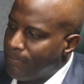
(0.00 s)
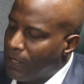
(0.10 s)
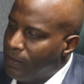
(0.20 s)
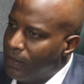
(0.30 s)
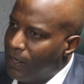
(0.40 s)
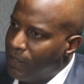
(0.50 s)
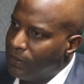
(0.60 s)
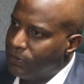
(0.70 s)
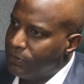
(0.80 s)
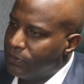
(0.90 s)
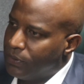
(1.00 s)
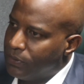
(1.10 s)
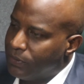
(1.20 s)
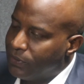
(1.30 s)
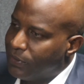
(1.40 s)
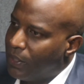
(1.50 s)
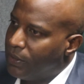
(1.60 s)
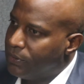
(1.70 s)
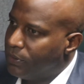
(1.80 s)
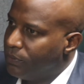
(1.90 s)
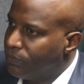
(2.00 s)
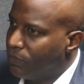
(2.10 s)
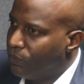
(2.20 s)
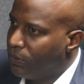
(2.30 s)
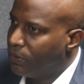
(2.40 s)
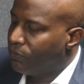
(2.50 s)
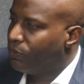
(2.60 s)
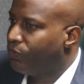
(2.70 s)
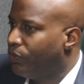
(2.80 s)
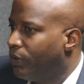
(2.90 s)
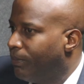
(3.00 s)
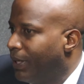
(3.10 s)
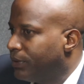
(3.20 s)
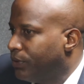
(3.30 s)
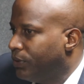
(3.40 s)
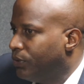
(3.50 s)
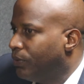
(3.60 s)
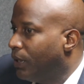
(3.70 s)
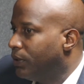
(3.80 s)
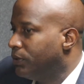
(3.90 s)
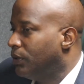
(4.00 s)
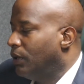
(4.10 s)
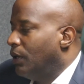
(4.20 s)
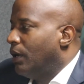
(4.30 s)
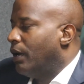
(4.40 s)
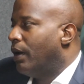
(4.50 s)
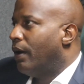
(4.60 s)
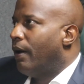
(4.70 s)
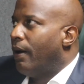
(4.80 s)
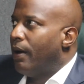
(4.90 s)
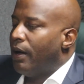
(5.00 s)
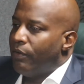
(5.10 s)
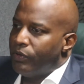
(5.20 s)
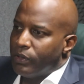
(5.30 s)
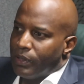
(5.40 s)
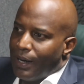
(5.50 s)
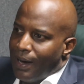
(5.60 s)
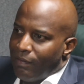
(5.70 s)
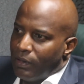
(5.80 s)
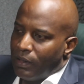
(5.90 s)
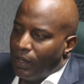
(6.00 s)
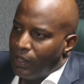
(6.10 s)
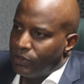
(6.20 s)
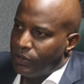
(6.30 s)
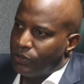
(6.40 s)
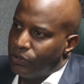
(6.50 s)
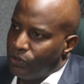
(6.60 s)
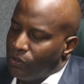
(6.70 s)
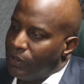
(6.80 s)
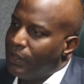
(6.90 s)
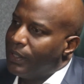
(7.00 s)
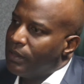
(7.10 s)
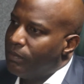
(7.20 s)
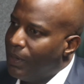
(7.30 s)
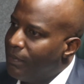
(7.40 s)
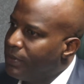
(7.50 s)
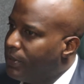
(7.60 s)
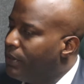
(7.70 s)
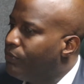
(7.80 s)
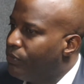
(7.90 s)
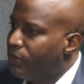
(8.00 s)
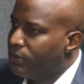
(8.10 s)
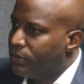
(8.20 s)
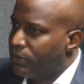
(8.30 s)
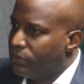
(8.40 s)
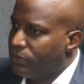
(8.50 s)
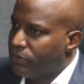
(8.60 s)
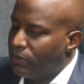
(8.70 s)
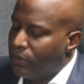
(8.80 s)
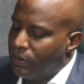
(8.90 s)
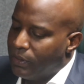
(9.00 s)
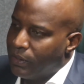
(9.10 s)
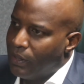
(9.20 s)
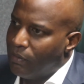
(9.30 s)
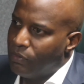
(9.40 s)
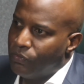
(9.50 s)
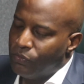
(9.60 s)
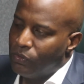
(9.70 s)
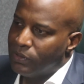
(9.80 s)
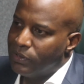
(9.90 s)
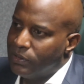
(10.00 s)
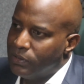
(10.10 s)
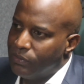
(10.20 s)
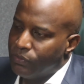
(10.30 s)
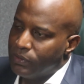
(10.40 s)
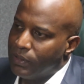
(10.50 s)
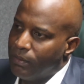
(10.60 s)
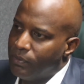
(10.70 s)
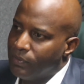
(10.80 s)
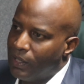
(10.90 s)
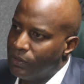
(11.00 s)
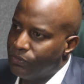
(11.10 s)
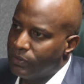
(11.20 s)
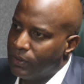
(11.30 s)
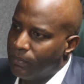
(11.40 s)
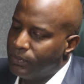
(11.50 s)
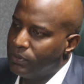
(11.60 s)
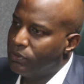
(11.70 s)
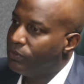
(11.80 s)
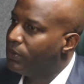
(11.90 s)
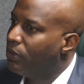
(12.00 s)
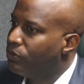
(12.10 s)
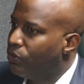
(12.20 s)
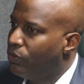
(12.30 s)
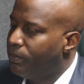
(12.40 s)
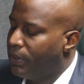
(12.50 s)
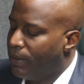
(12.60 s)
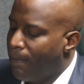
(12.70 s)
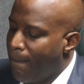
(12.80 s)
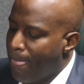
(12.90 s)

large society, we can refer back to the U.S. If you're going to have a large insurer like Obamacare, for instance, they cover 14 different type of contraceptions without copay.